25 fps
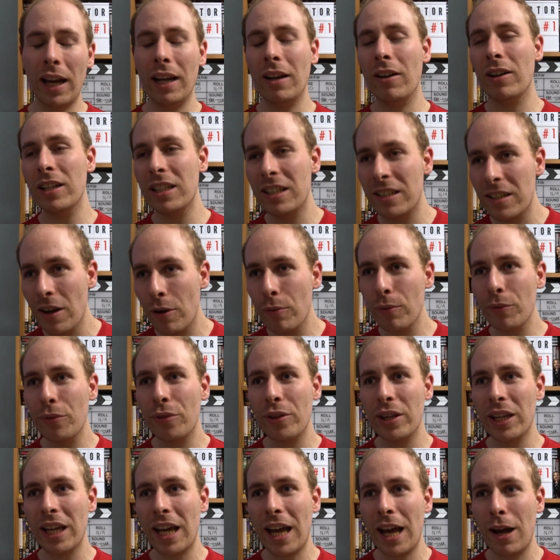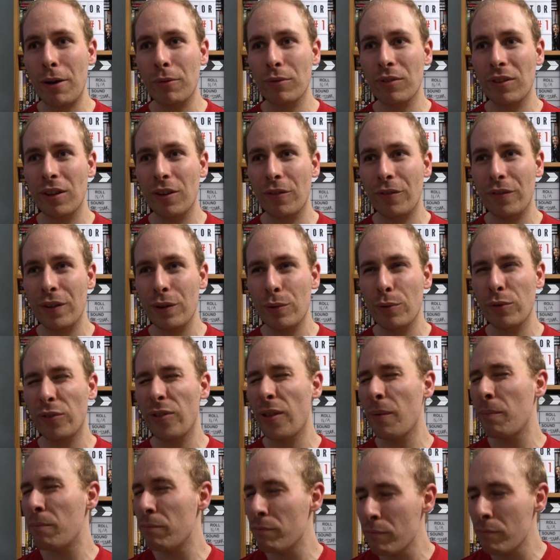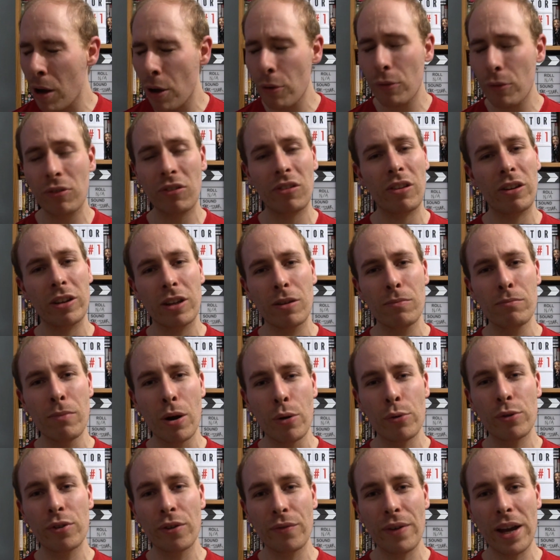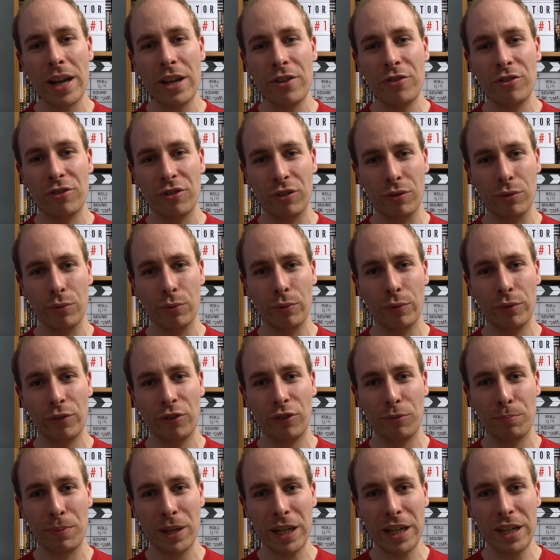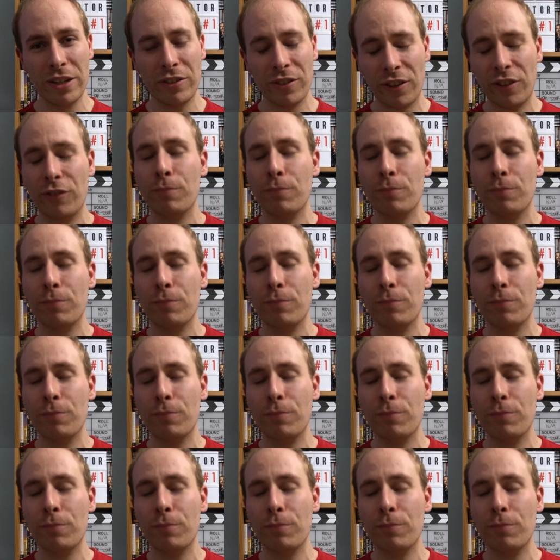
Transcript: and I don't think it helps that it feels the most like a motivational speech,